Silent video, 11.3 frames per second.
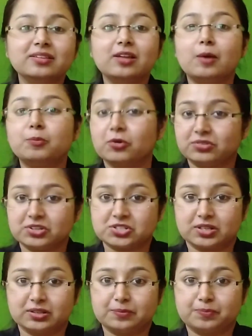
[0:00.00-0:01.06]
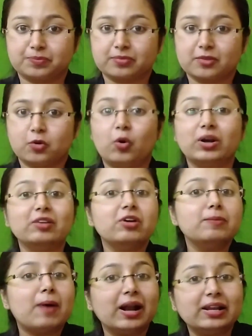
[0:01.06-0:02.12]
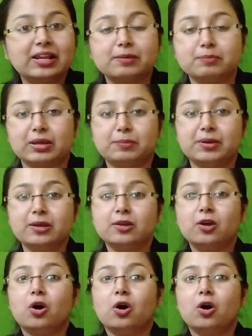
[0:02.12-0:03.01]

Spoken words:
opposition, whatever party it may be,